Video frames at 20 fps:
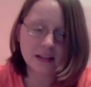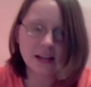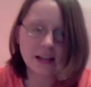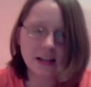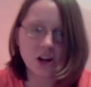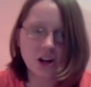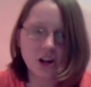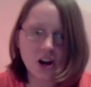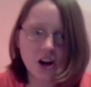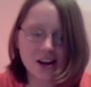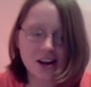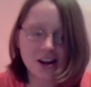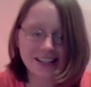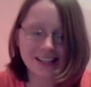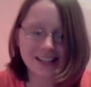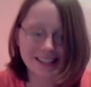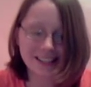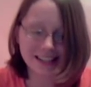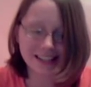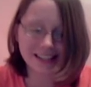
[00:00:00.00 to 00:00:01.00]
In all
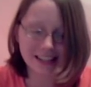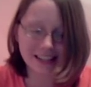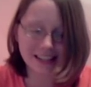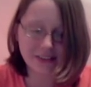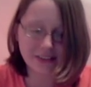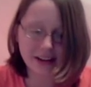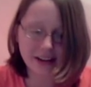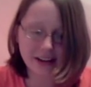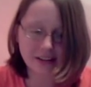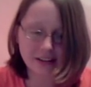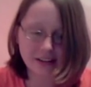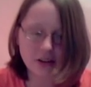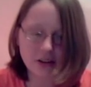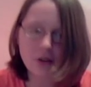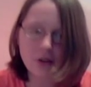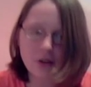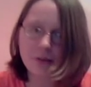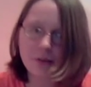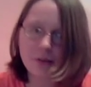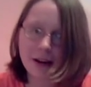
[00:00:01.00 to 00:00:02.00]
honesty, if I'd
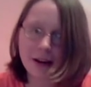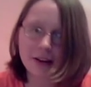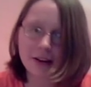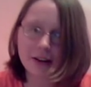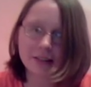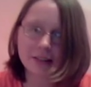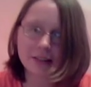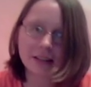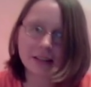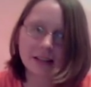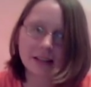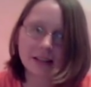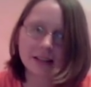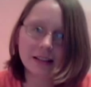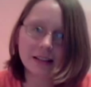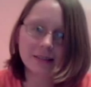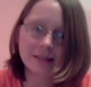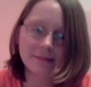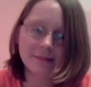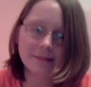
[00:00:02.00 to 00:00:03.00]
known about
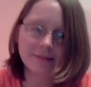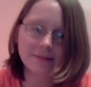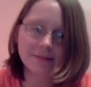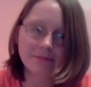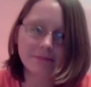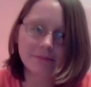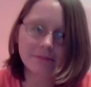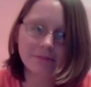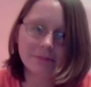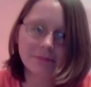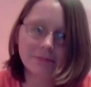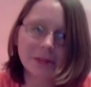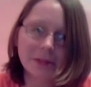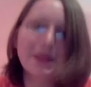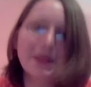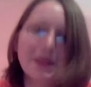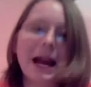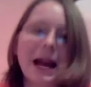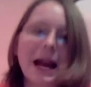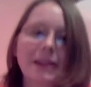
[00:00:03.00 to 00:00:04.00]
the
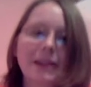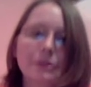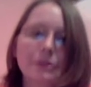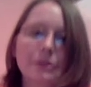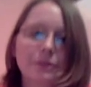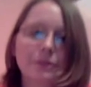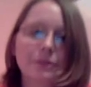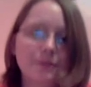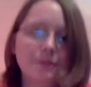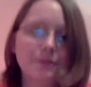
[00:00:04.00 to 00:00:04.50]
lack of